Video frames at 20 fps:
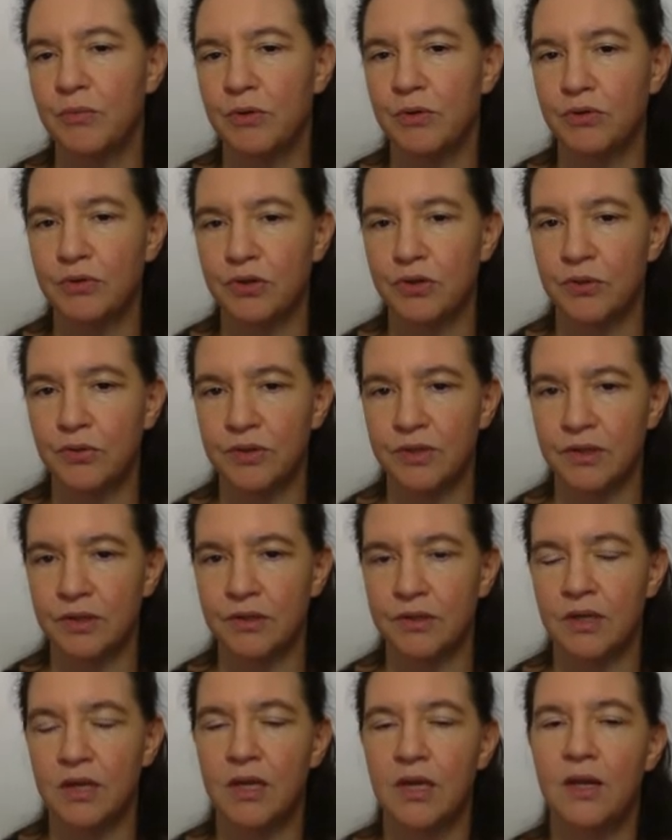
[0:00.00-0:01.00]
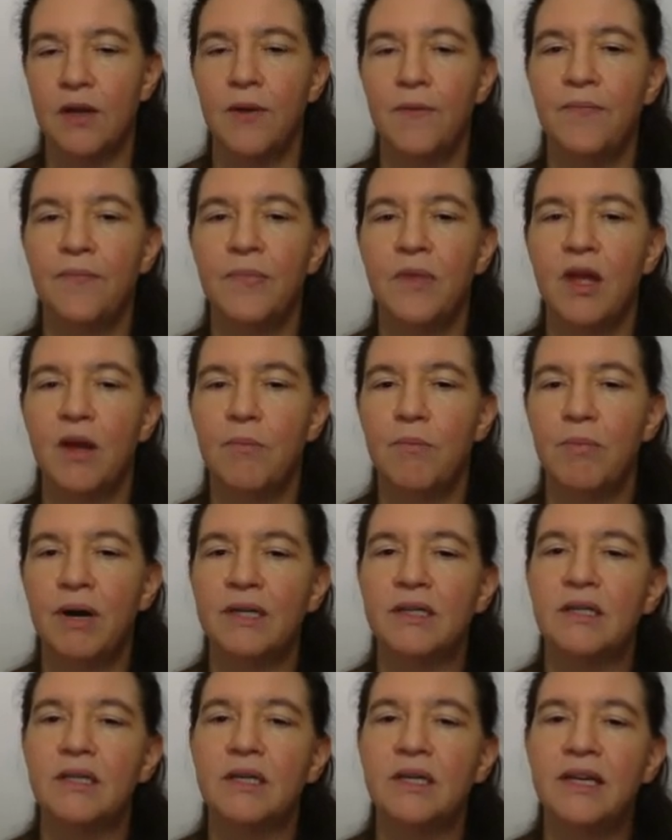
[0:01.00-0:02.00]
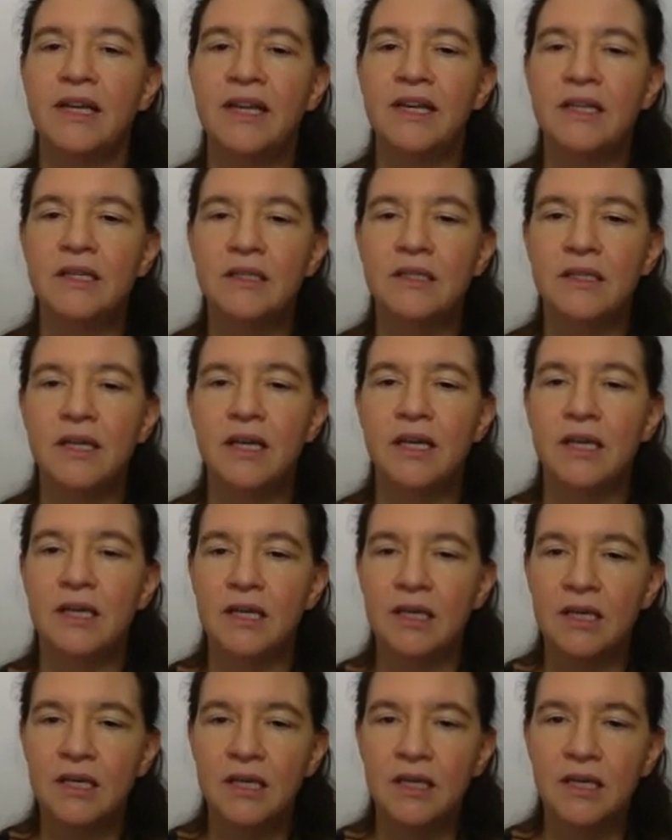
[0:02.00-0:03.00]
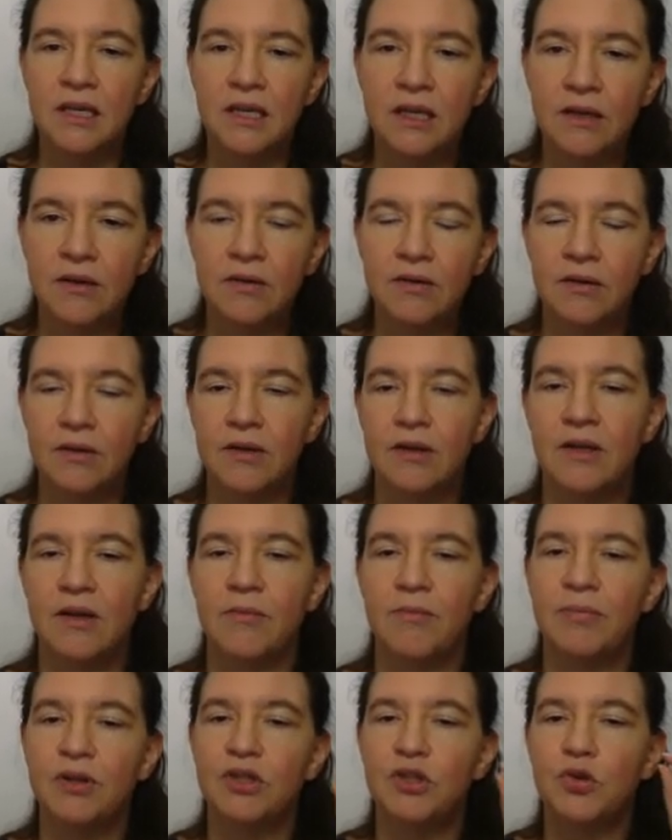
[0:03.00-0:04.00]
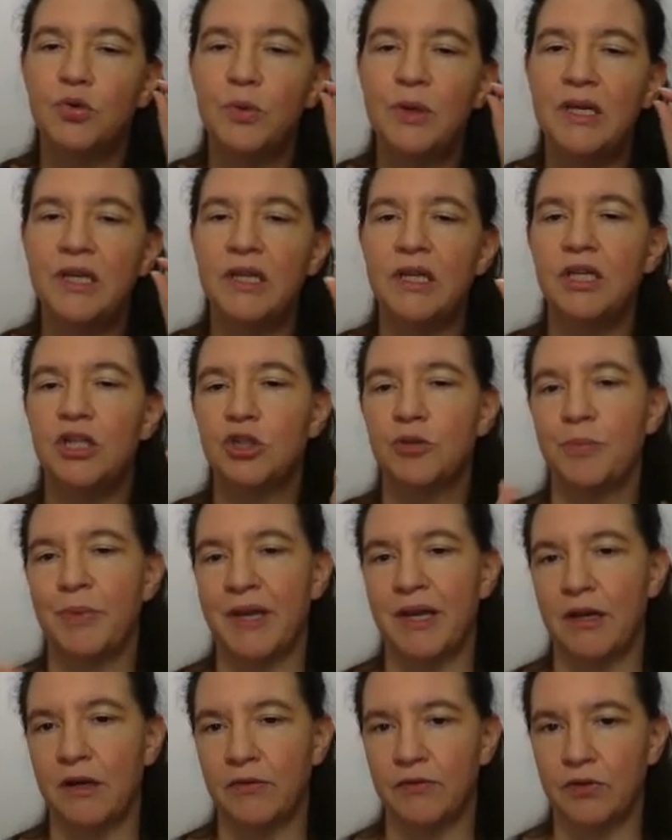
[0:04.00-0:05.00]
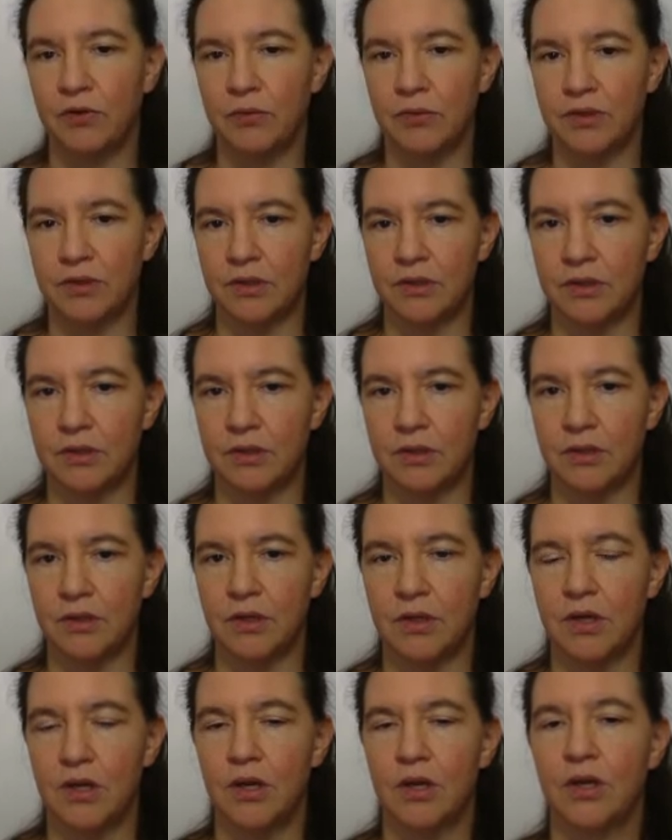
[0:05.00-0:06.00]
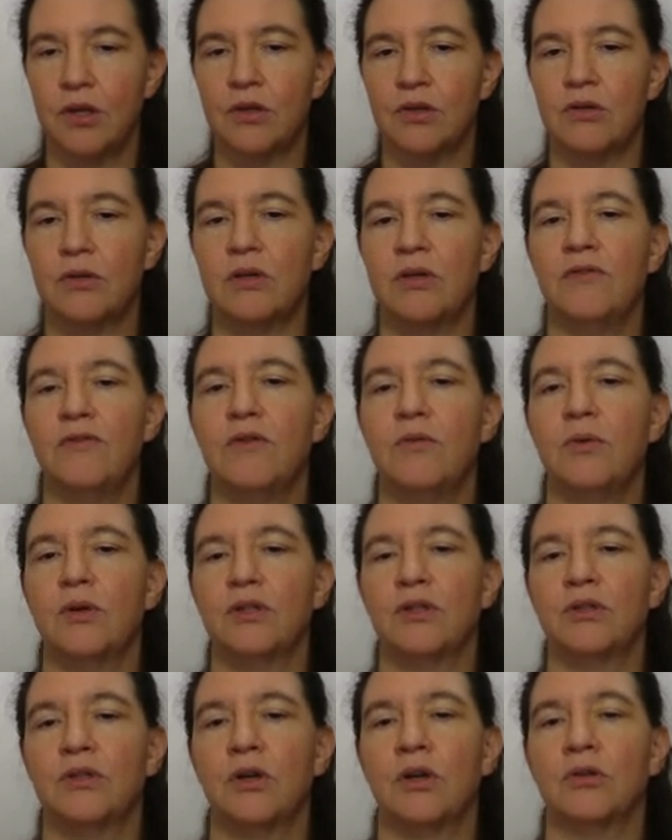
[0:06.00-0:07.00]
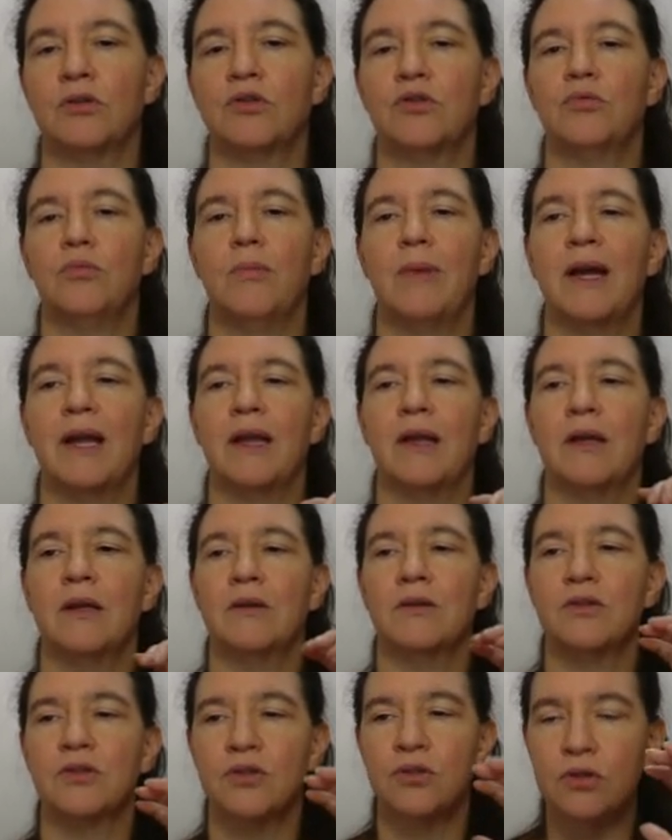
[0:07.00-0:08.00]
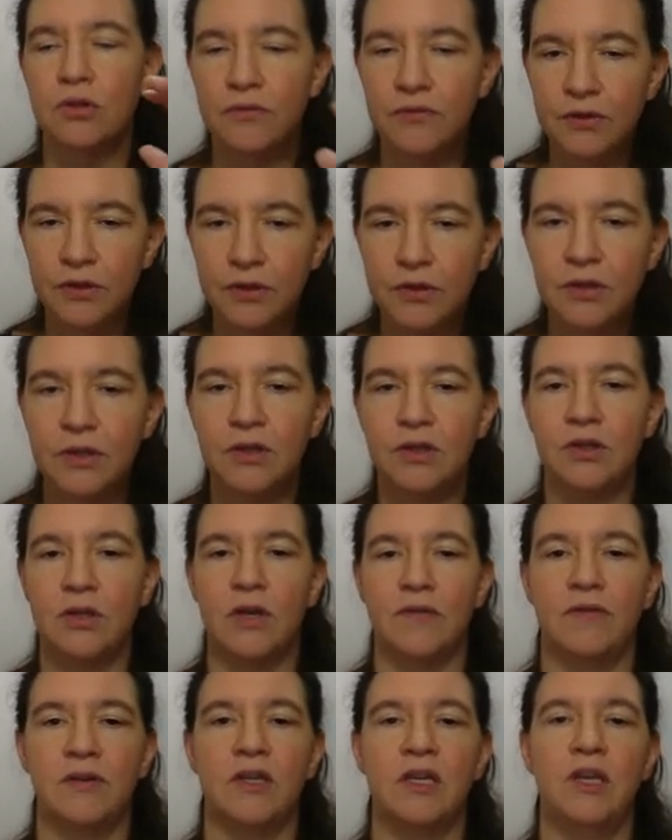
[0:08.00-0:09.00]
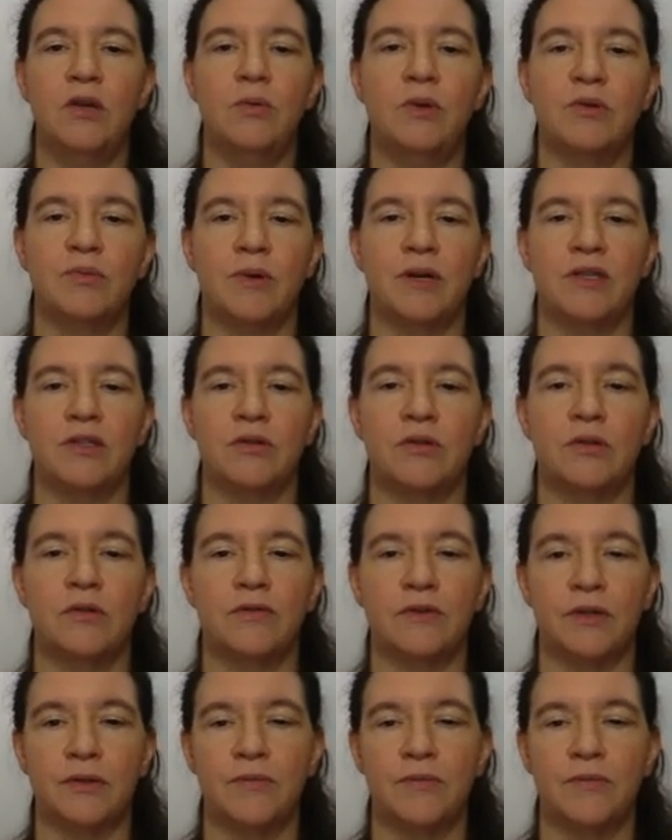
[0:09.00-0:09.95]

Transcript: both users. but it is a key between each pair of users. So if you want to talk to my server, you have a key with my server.